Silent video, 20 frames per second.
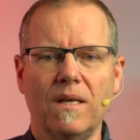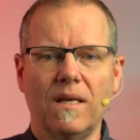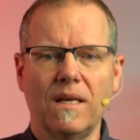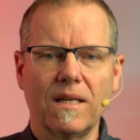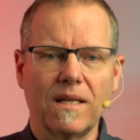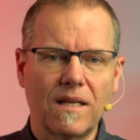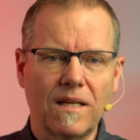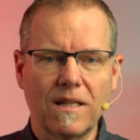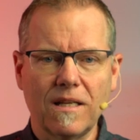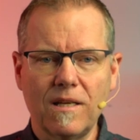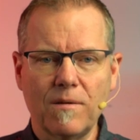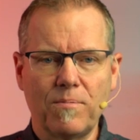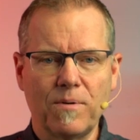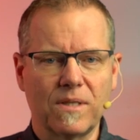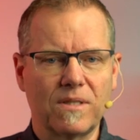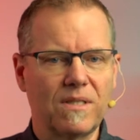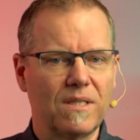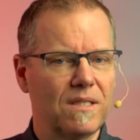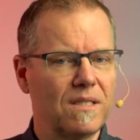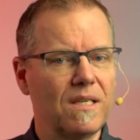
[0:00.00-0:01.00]
And
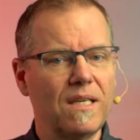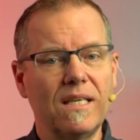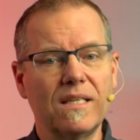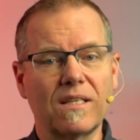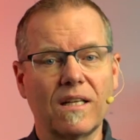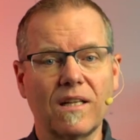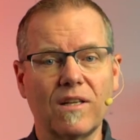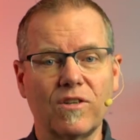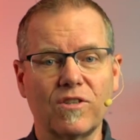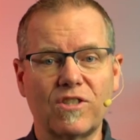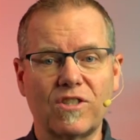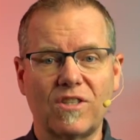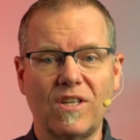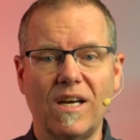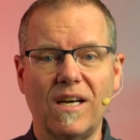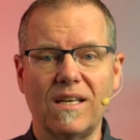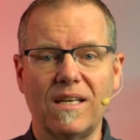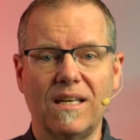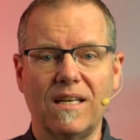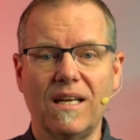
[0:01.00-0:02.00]
Cleopas, he's a little
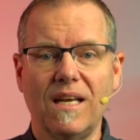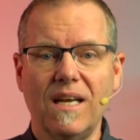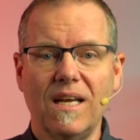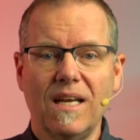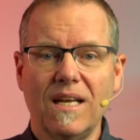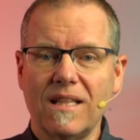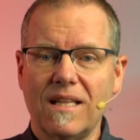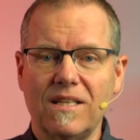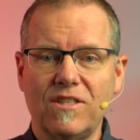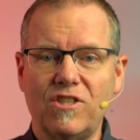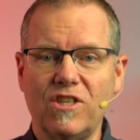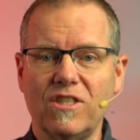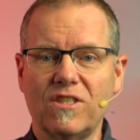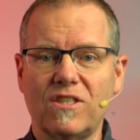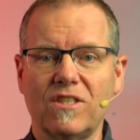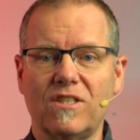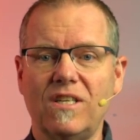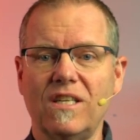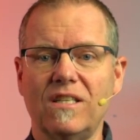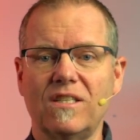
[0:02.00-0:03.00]
stunned and that
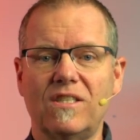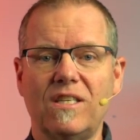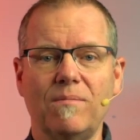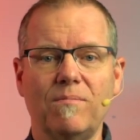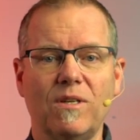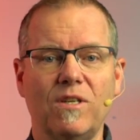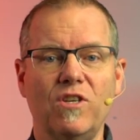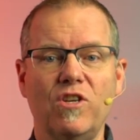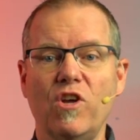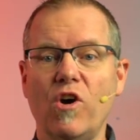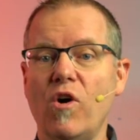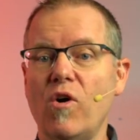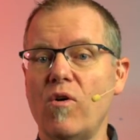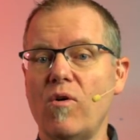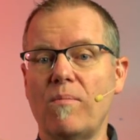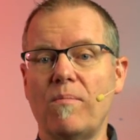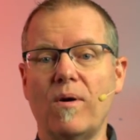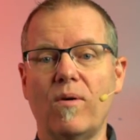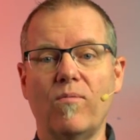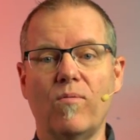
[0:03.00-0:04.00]
Jesus didn't seem to know
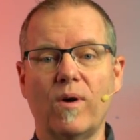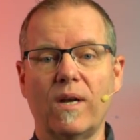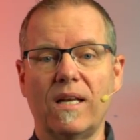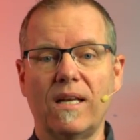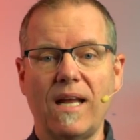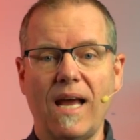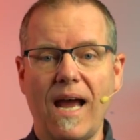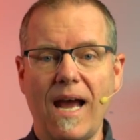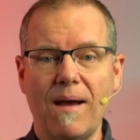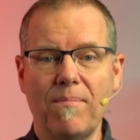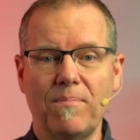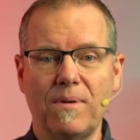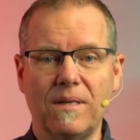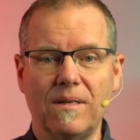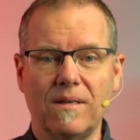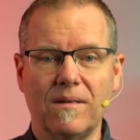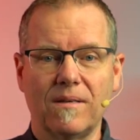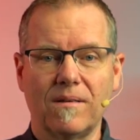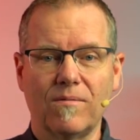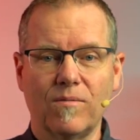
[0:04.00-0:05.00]
about what had
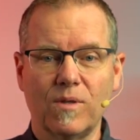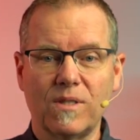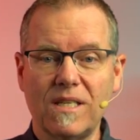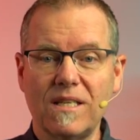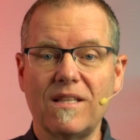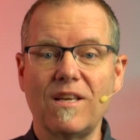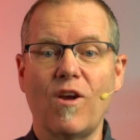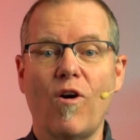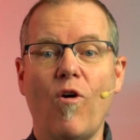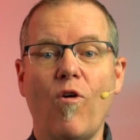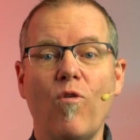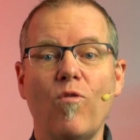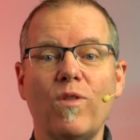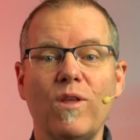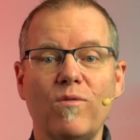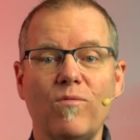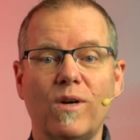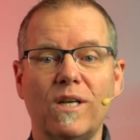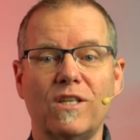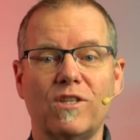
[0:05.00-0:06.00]
happened. Was he the
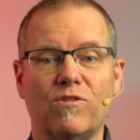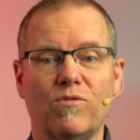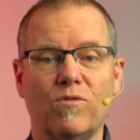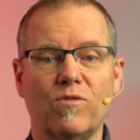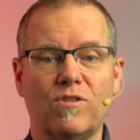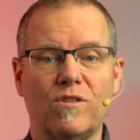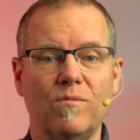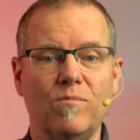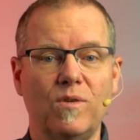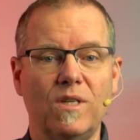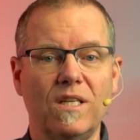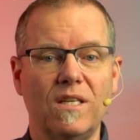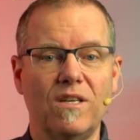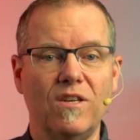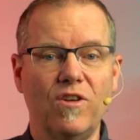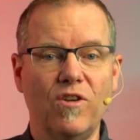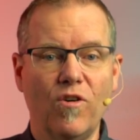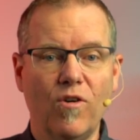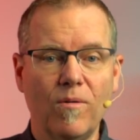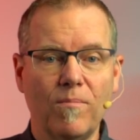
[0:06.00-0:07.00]
only one in Jerusalem who
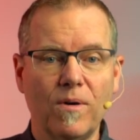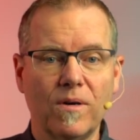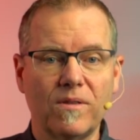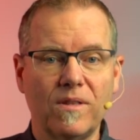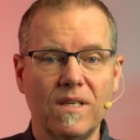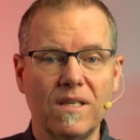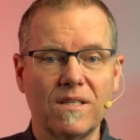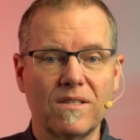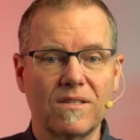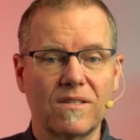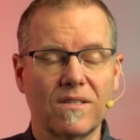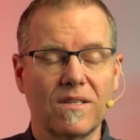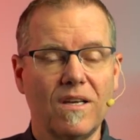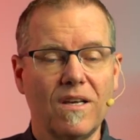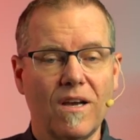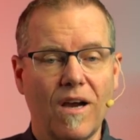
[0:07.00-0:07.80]
didn't know about this?